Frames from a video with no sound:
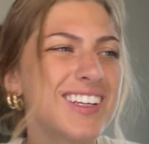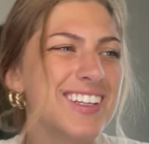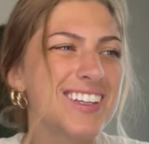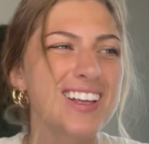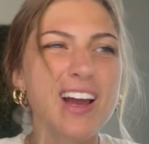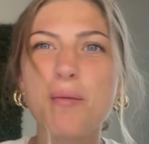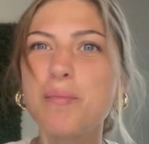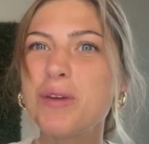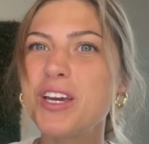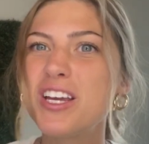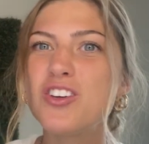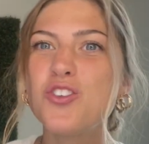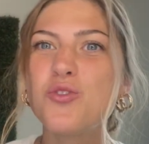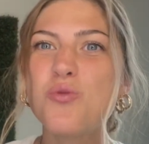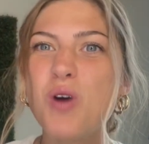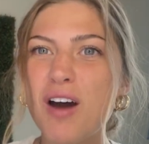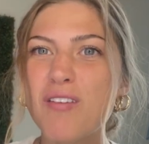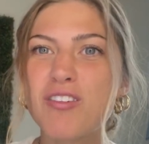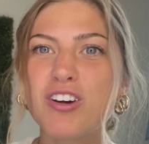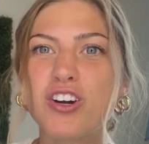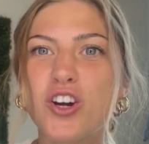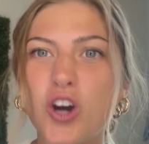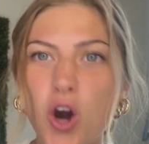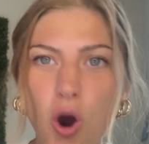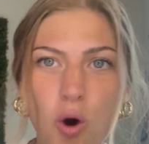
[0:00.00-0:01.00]
I mean, you have
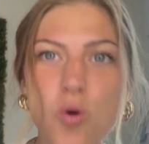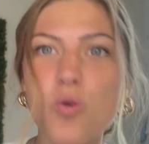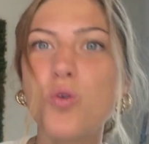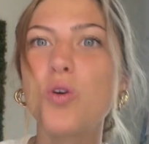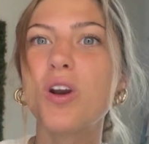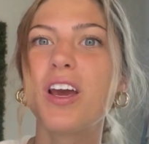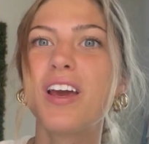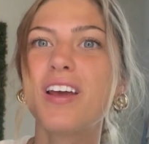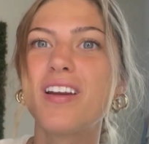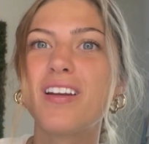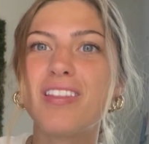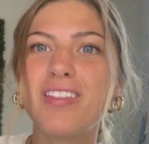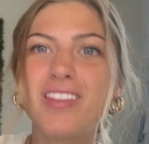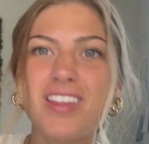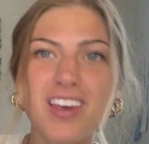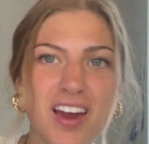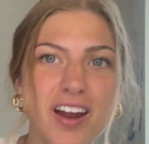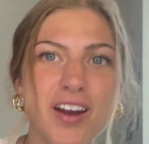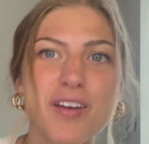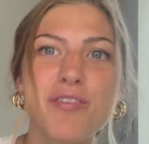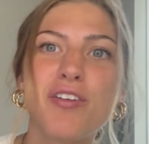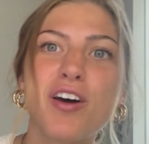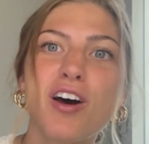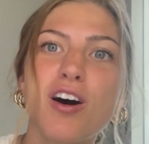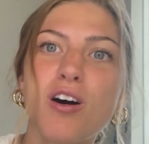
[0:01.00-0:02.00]
a GOAT in the
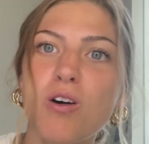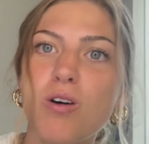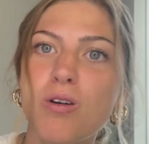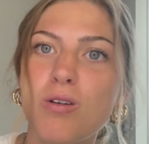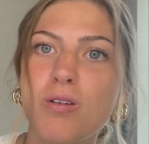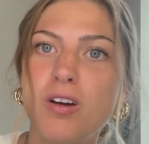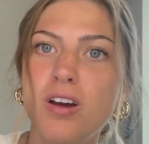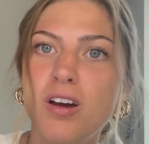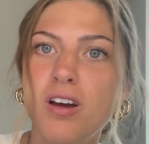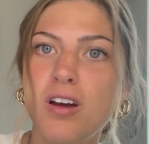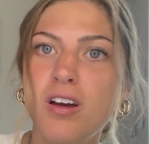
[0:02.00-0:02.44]
NFL